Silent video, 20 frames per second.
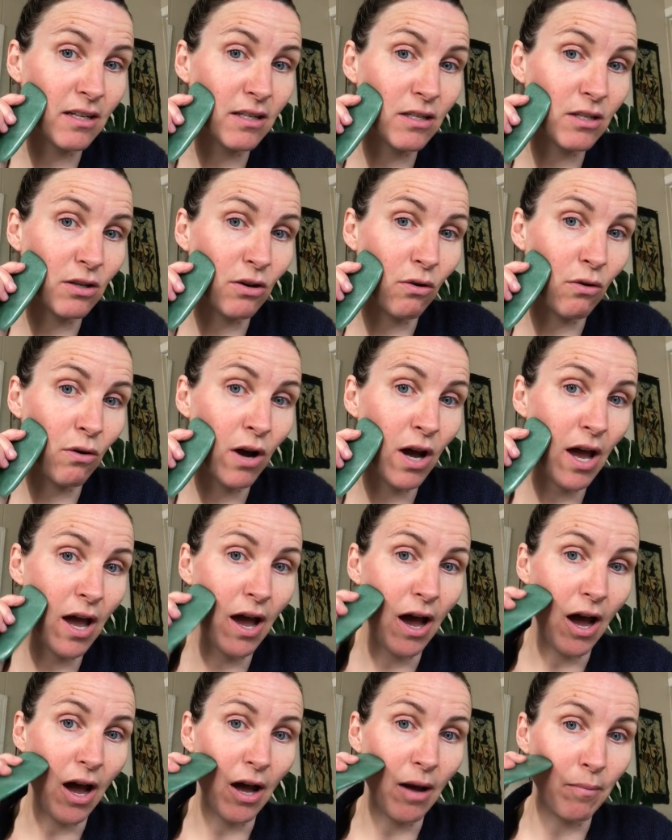So
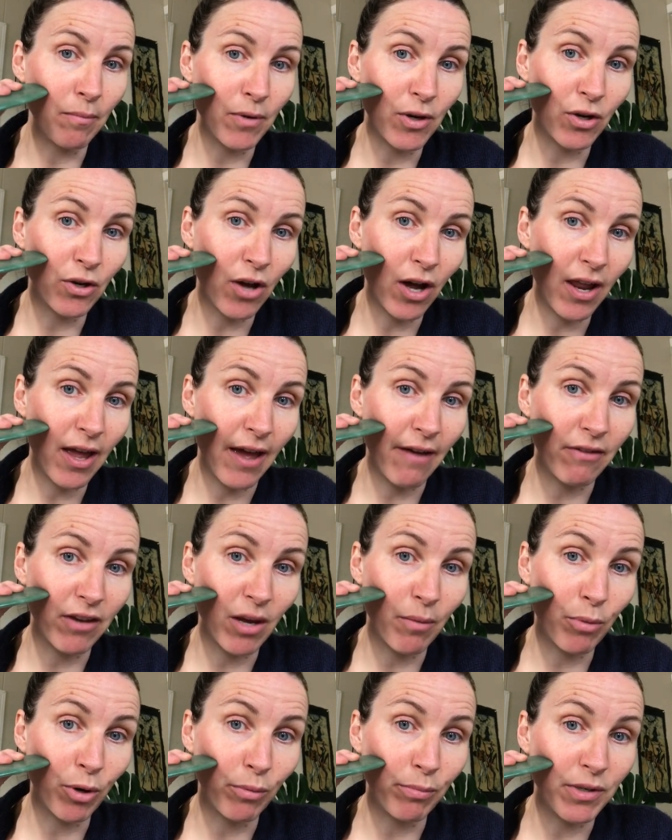you're not having
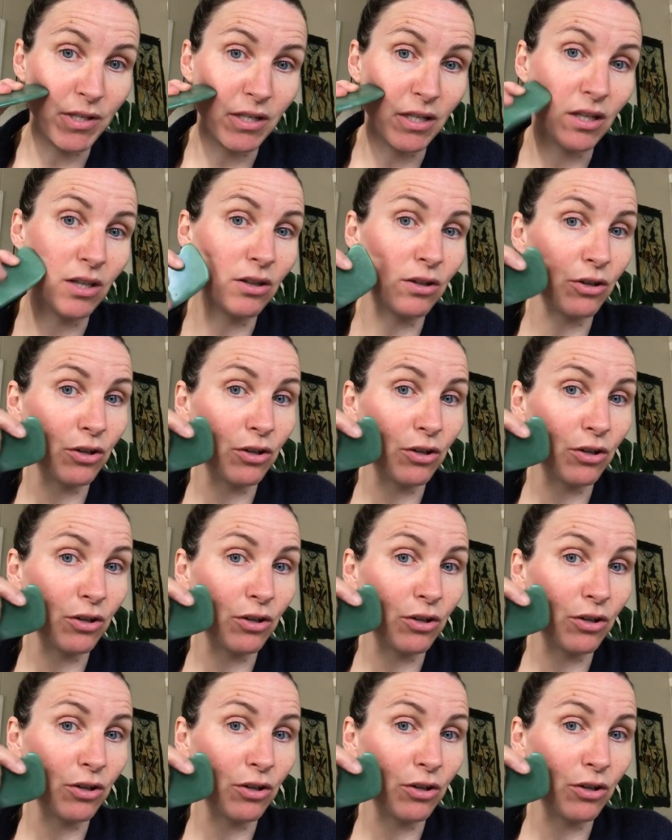it perpendicular,